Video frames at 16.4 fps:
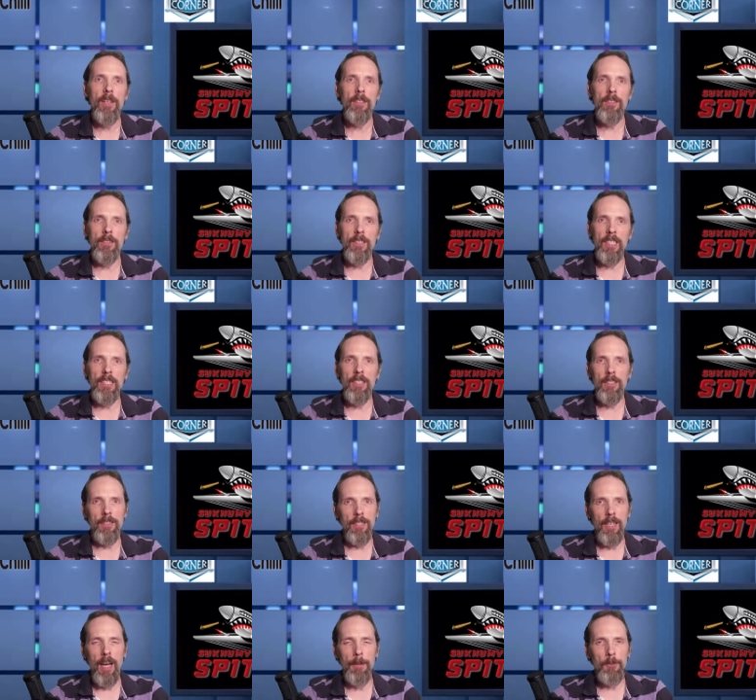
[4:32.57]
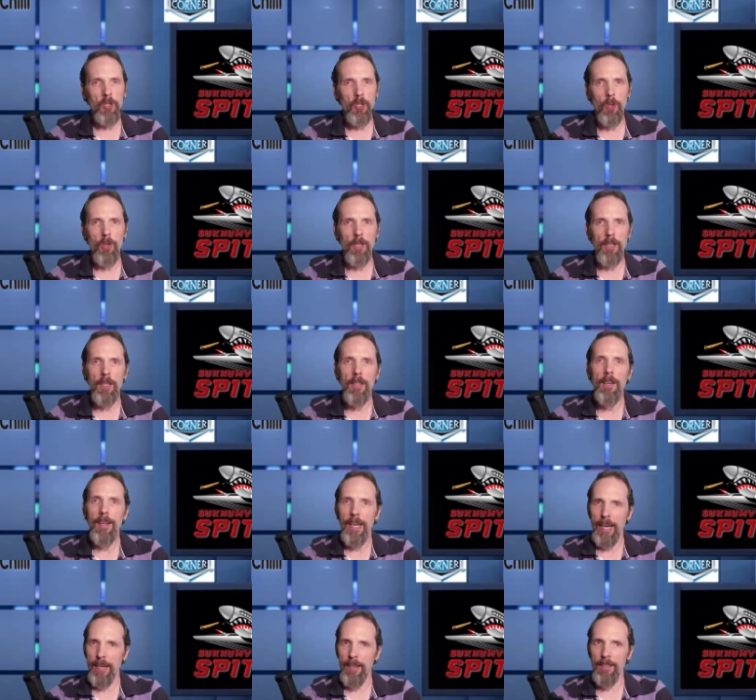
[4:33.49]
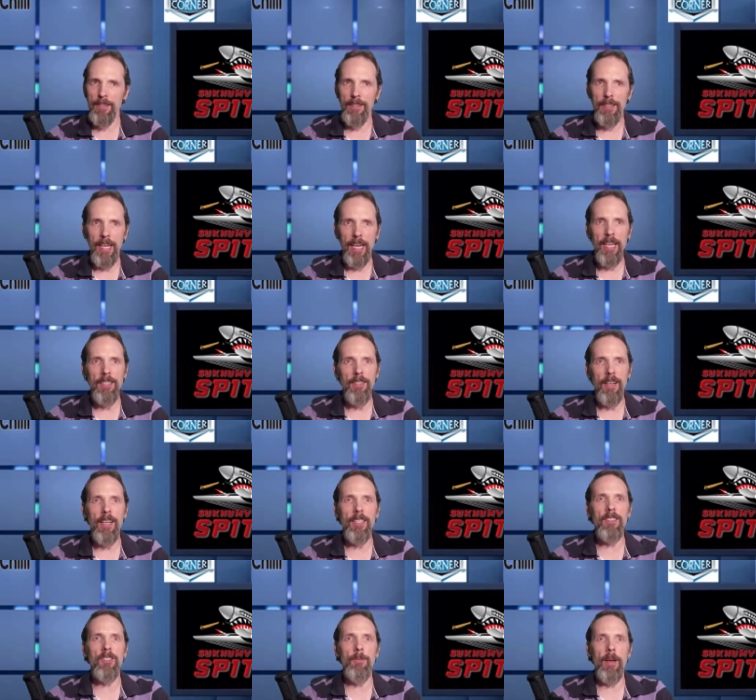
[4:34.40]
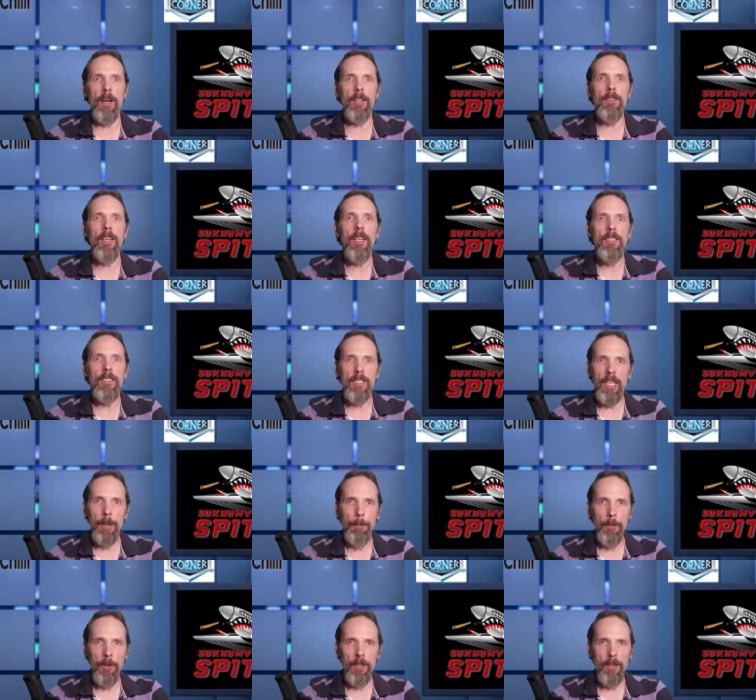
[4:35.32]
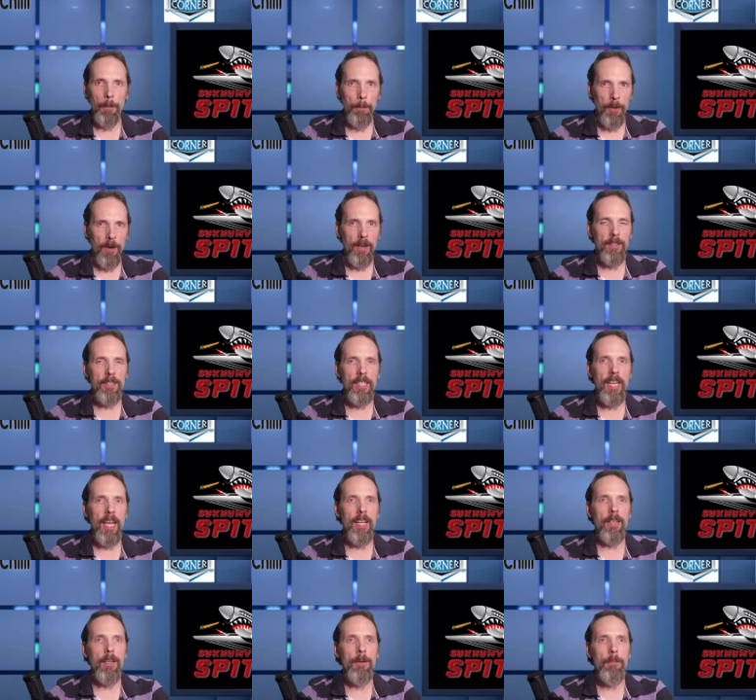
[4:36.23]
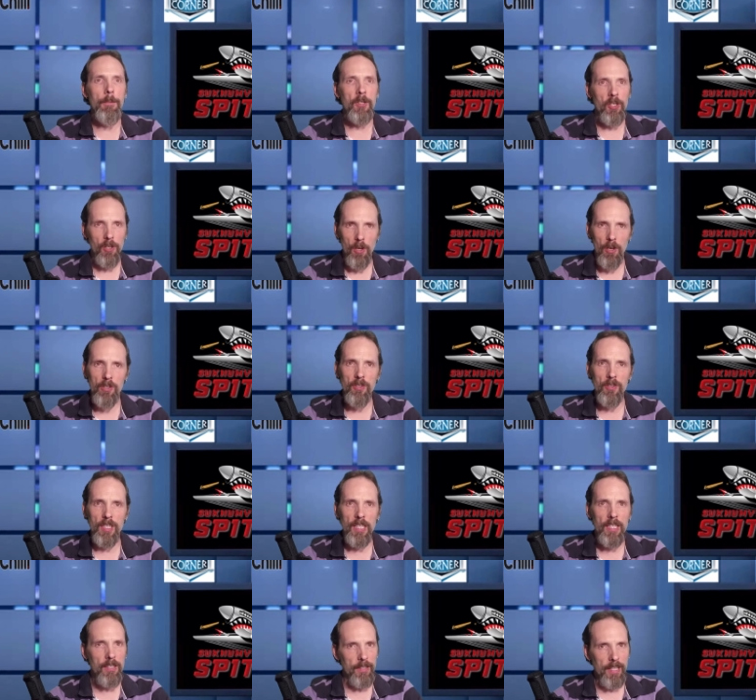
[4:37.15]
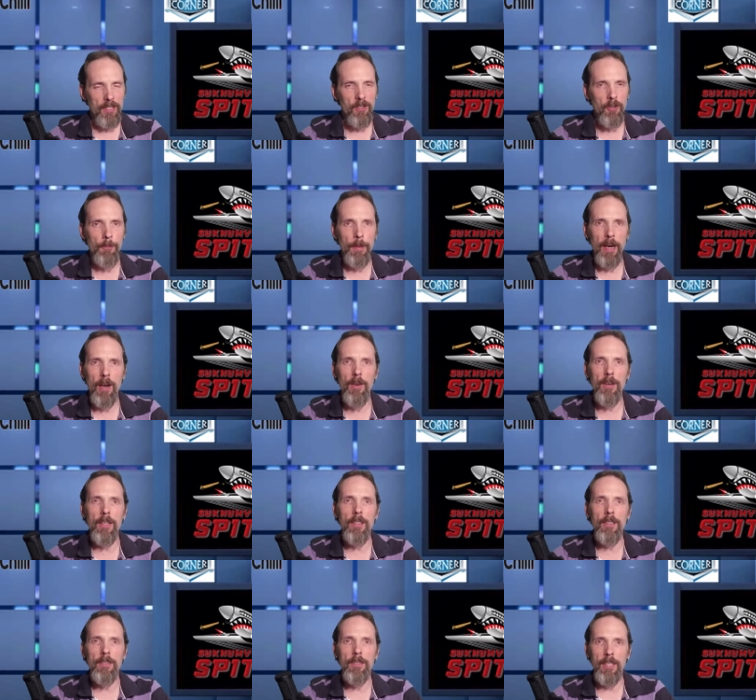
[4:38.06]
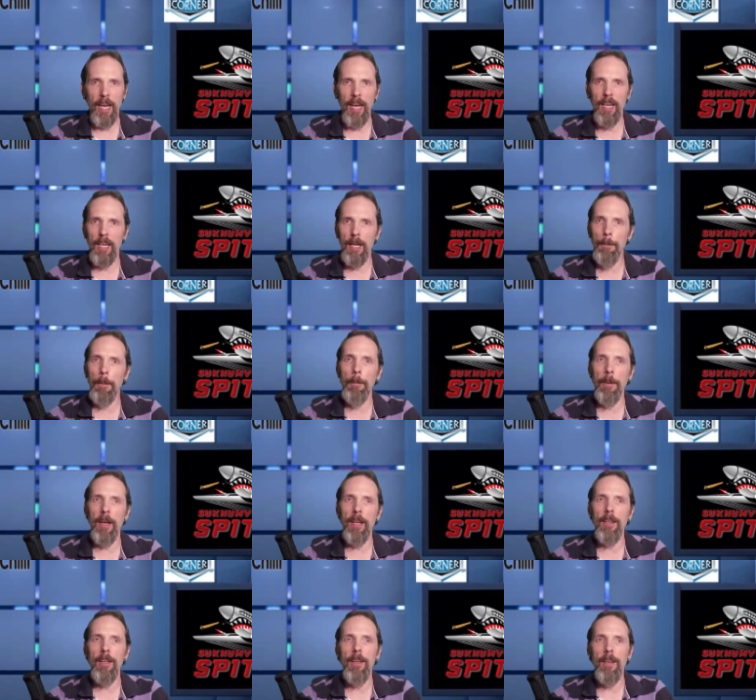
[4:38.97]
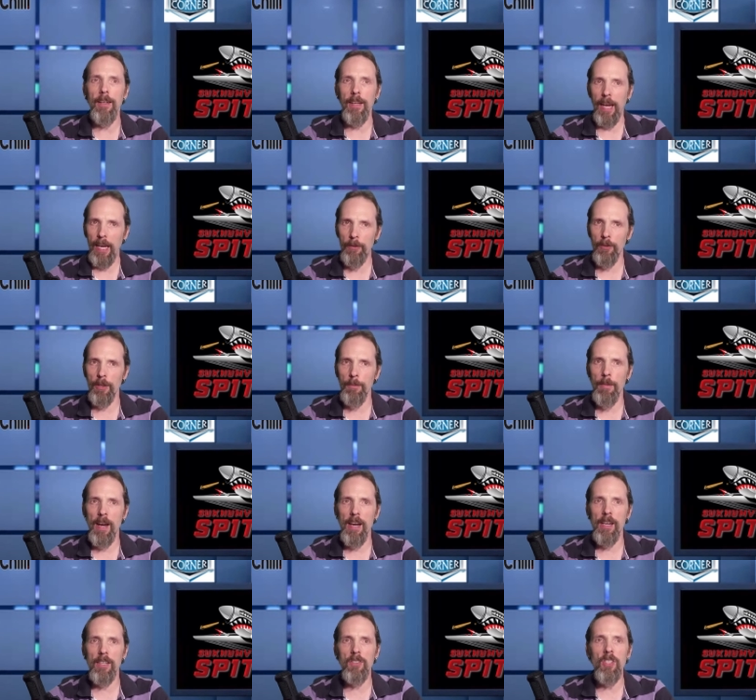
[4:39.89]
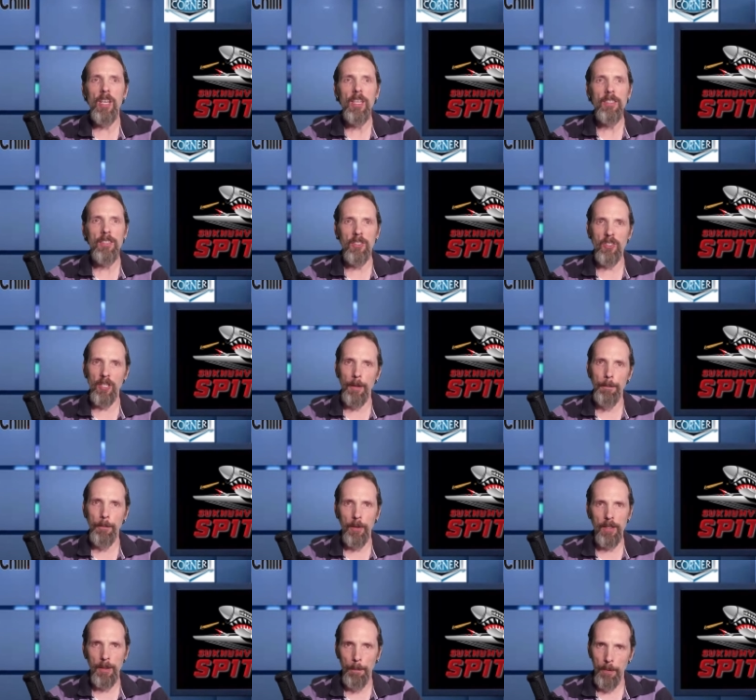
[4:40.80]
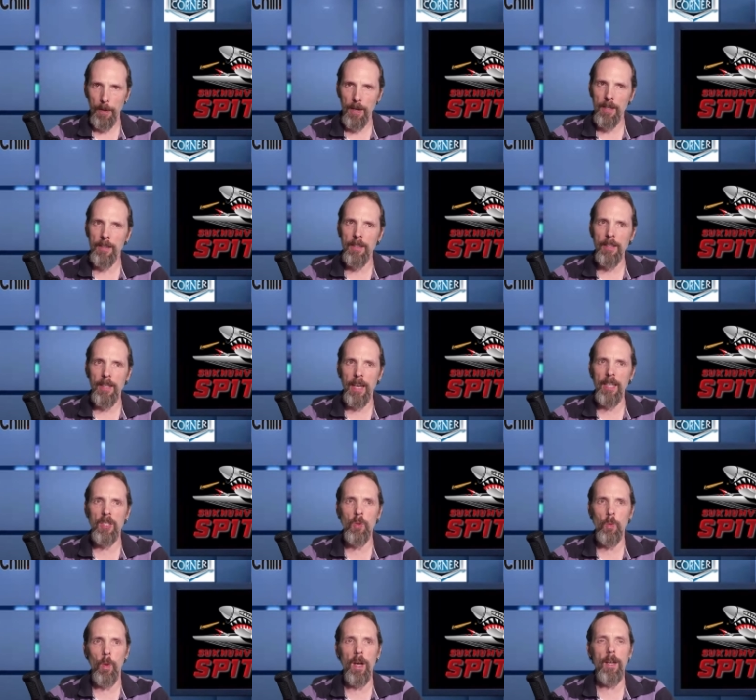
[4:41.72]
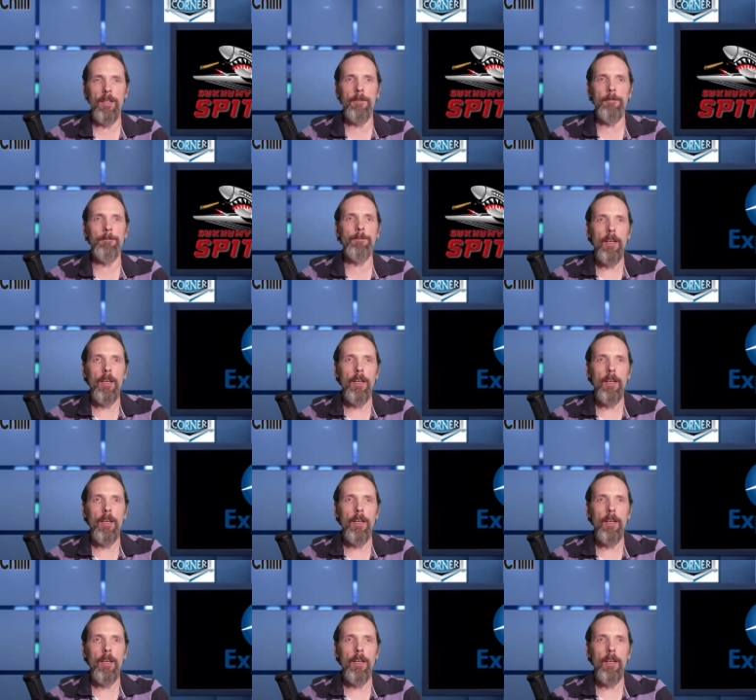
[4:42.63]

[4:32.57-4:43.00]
They'll need their top scorer, Harrison Ace Otzmelt, to keep putting the puck in the net, but they'll also need Ernesto Bauer, Tan Limpopet, and Adrian Myers to start putting the puck in the net as well.